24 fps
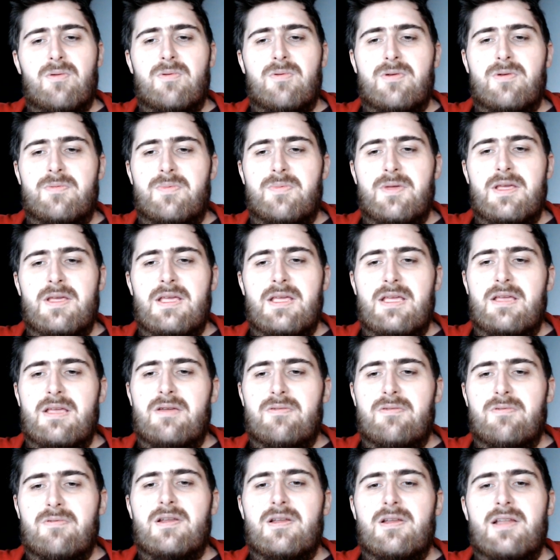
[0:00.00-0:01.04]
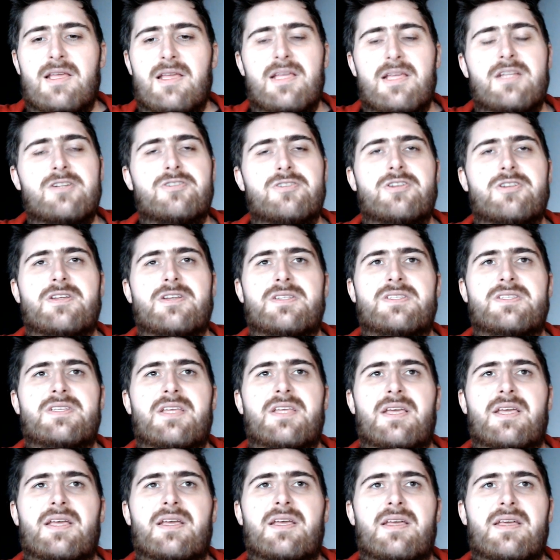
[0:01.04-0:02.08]
would be really
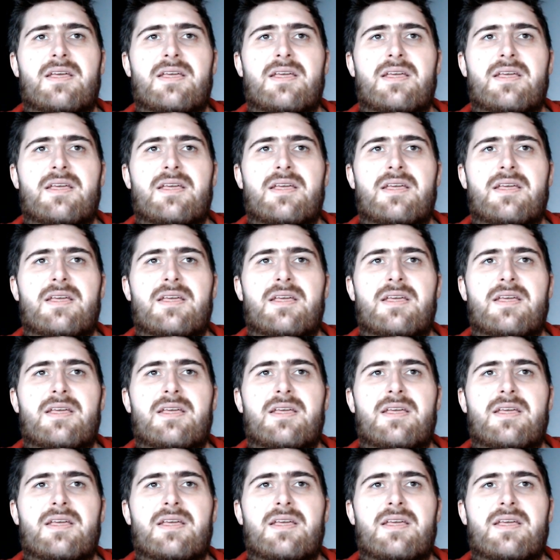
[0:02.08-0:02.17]
interesting